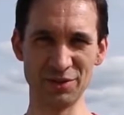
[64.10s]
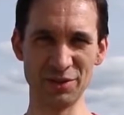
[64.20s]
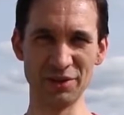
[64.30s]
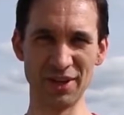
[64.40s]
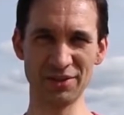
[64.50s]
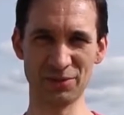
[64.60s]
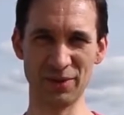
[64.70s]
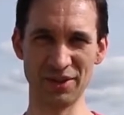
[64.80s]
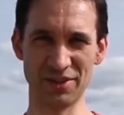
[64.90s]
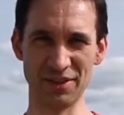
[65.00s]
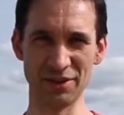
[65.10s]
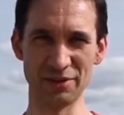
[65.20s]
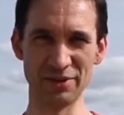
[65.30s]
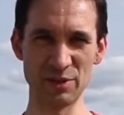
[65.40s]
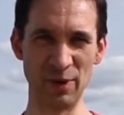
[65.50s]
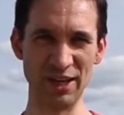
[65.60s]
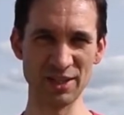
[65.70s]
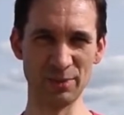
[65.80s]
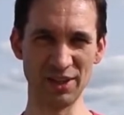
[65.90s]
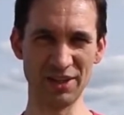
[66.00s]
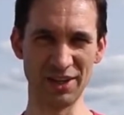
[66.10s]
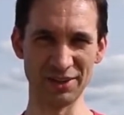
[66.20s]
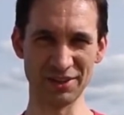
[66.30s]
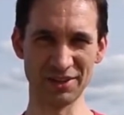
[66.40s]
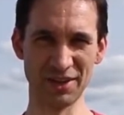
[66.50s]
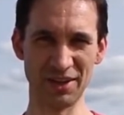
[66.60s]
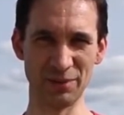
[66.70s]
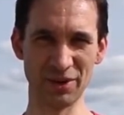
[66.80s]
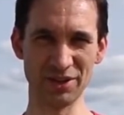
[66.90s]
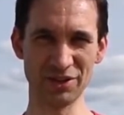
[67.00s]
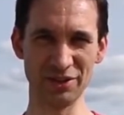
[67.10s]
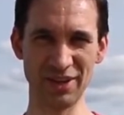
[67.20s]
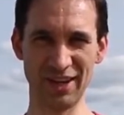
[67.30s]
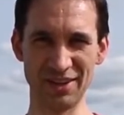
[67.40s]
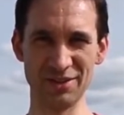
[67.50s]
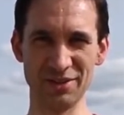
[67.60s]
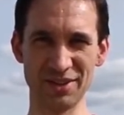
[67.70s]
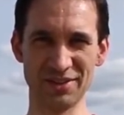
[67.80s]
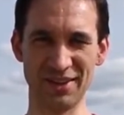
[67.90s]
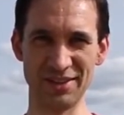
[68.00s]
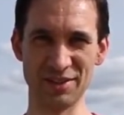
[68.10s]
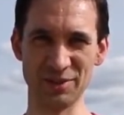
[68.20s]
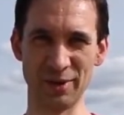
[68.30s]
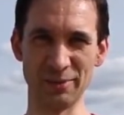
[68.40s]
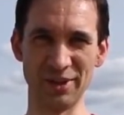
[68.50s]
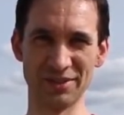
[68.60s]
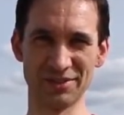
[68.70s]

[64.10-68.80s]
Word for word: do this with a responsible adult, and we're going to show you how to do this science experiment.